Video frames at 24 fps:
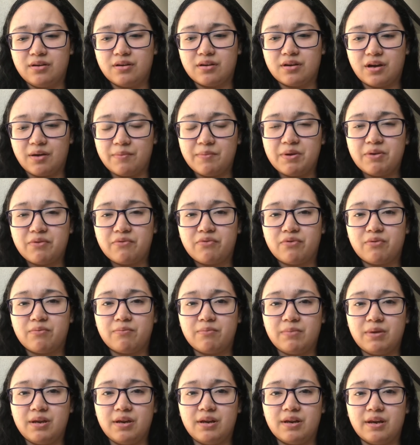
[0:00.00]
coming
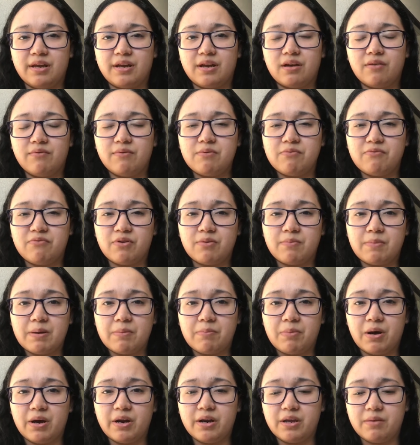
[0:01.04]
from me like coming from my
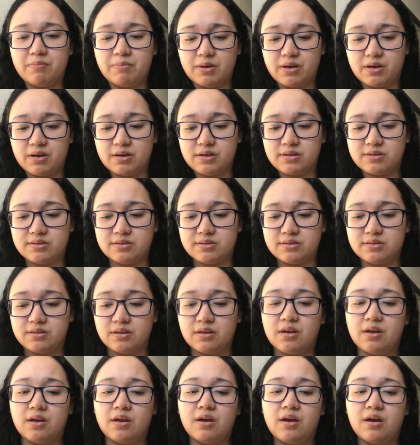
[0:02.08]
body because
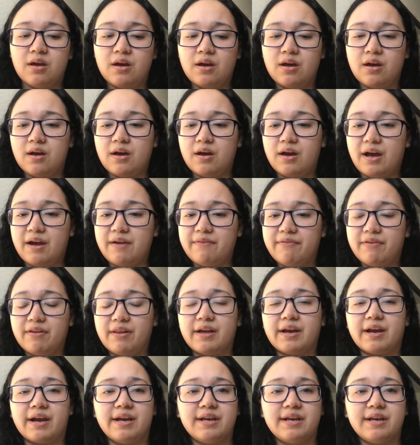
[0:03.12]
I feel like